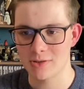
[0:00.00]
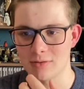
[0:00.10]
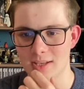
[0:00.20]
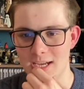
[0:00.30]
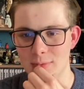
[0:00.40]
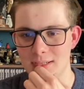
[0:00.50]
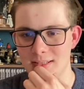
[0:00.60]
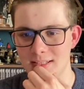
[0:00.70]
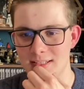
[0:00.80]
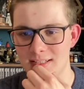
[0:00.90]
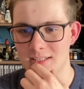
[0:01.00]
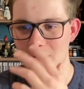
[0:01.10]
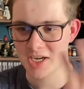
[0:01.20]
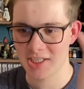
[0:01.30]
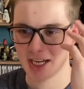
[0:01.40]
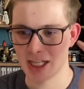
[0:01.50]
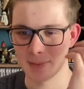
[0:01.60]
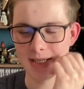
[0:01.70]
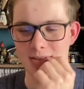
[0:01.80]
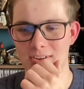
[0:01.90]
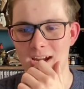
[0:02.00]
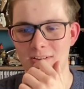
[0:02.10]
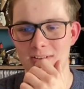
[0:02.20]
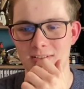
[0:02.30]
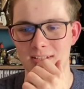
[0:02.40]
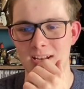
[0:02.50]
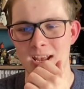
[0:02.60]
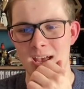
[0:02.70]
suit there with his smashed helmet, the variant,